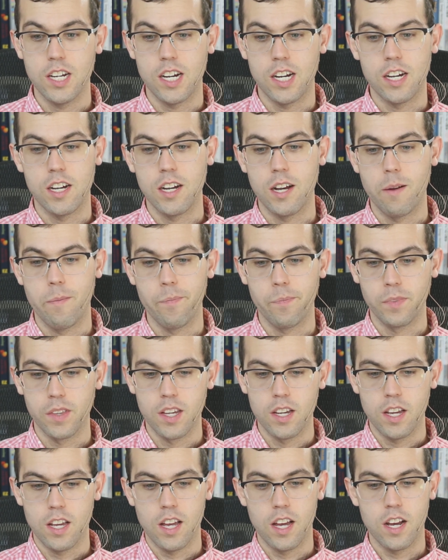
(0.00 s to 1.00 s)

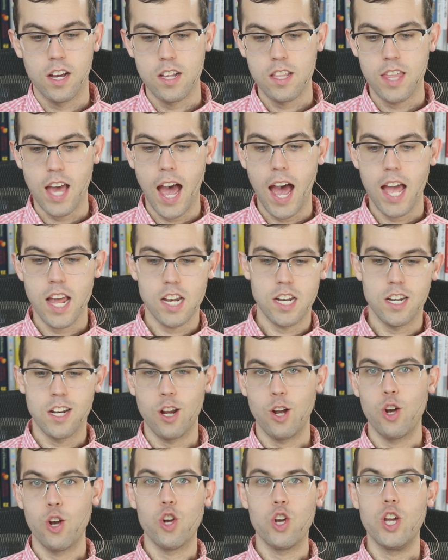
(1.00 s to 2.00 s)
that
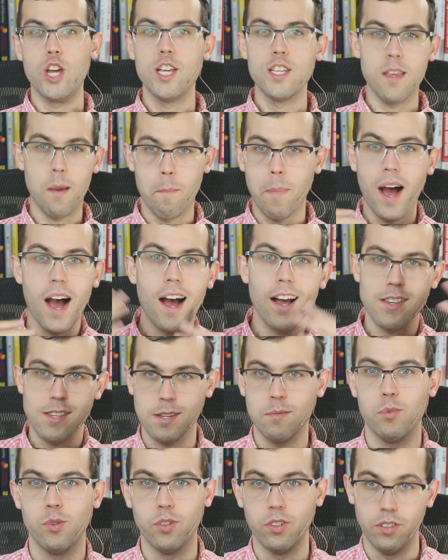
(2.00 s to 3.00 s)
is
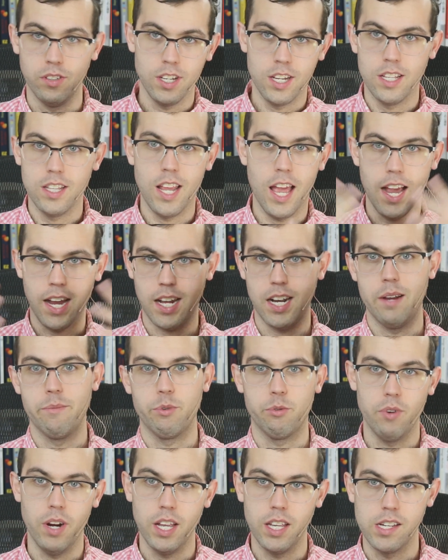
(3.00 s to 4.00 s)
impossible in the
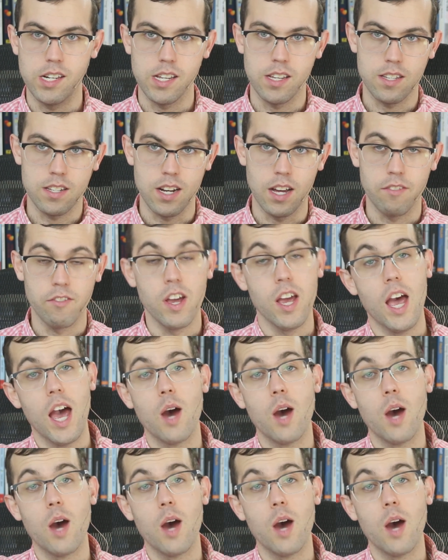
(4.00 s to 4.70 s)
economic reality of stuff.